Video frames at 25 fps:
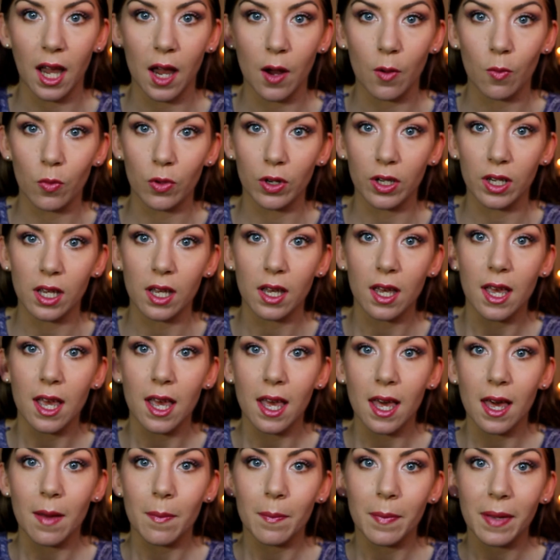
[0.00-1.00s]
I want to
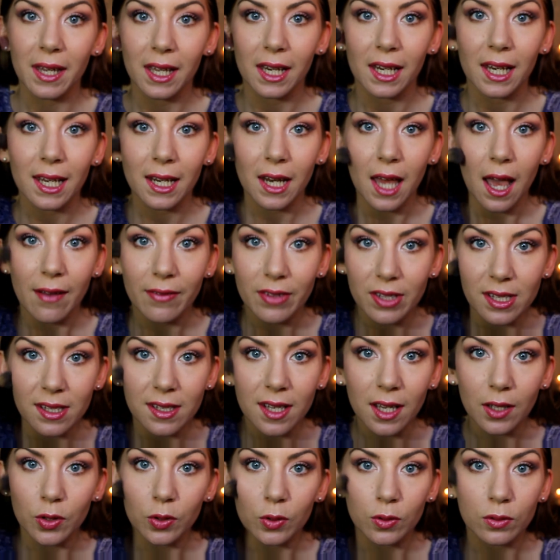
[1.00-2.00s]
let it have a
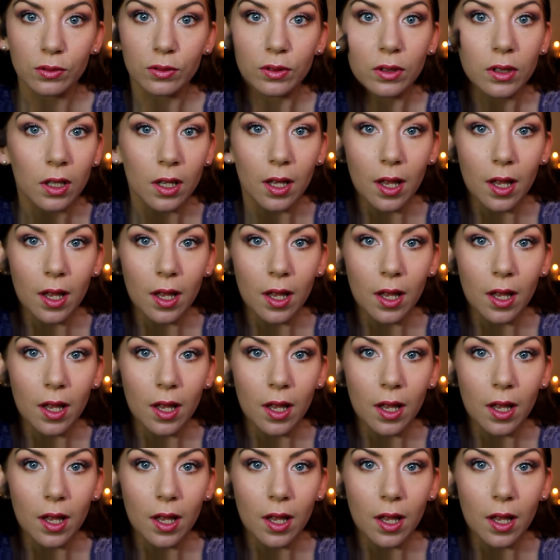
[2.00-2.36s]
subtle